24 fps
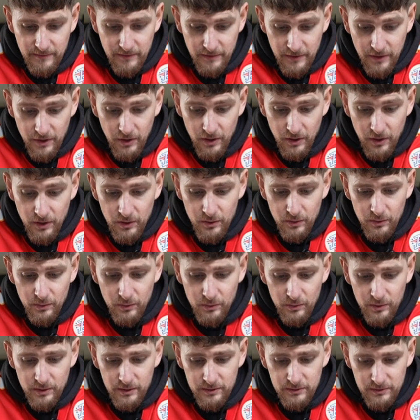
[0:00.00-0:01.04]
the
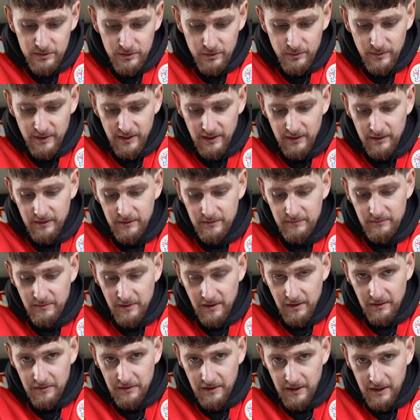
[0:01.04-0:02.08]
who doing
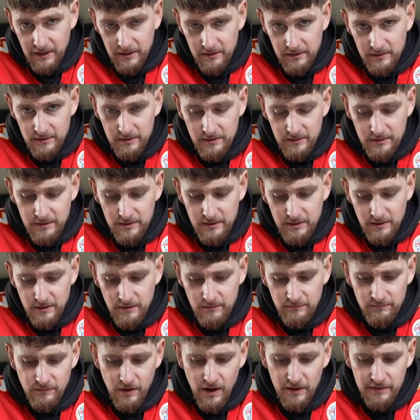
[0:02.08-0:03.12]
the thing
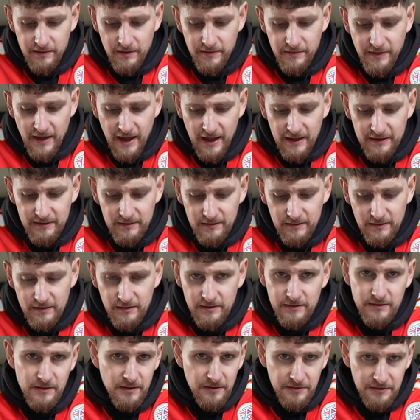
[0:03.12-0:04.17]
rather than
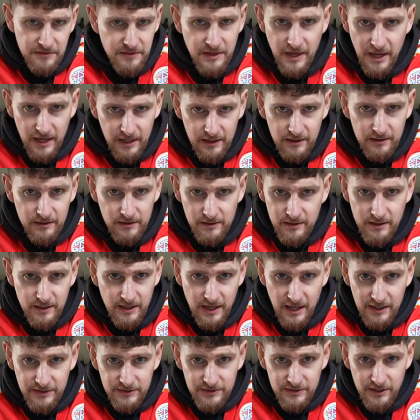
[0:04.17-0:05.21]
the thing that
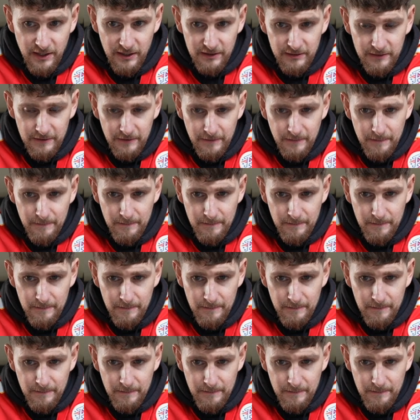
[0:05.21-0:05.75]
gets done?